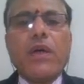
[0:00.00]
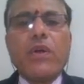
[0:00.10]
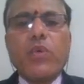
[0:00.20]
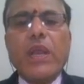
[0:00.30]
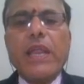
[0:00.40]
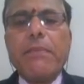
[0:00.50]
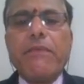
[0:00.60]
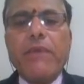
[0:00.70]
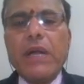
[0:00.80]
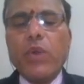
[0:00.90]
12
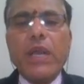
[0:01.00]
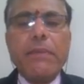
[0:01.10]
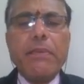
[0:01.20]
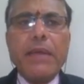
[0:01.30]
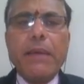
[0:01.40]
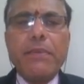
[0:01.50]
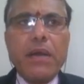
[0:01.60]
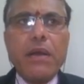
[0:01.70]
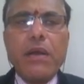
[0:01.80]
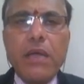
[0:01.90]
mm
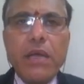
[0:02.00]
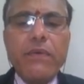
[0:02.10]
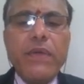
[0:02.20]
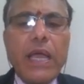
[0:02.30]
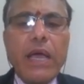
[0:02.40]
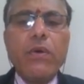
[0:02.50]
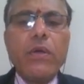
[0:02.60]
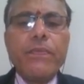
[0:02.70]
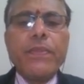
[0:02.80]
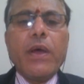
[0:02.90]
diameter will have
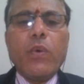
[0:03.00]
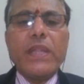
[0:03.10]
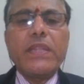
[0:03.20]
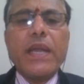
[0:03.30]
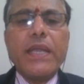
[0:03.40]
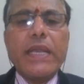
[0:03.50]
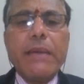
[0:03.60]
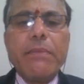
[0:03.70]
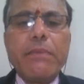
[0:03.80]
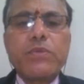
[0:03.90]
113
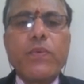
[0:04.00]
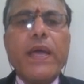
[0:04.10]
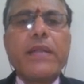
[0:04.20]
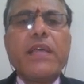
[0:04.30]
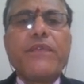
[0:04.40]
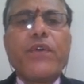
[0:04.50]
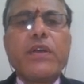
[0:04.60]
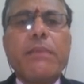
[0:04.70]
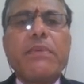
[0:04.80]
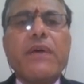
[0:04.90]
mm square. Therefore
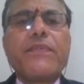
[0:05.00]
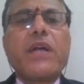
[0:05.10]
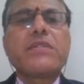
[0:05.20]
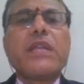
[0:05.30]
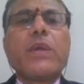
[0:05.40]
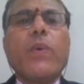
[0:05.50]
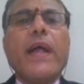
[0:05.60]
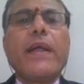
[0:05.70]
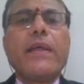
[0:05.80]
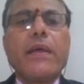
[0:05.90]
number of rods
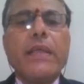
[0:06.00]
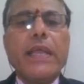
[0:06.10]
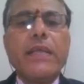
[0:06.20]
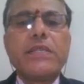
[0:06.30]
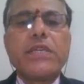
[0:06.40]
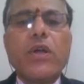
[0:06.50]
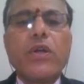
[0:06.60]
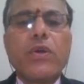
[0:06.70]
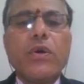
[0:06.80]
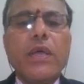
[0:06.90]
required, n is
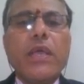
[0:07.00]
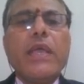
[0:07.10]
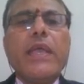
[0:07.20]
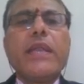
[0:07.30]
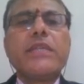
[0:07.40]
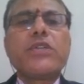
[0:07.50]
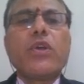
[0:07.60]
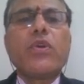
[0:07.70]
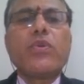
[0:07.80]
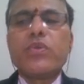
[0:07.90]
equal to
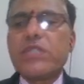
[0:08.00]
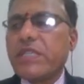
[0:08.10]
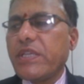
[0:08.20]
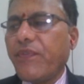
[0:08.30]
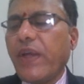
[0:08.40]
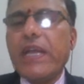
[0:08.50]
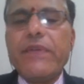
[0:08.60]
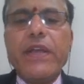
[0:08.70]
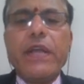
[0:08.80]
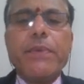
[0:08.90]
265
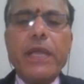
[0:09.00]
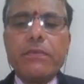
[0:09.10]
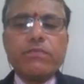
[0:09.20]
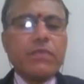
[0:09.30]
divided by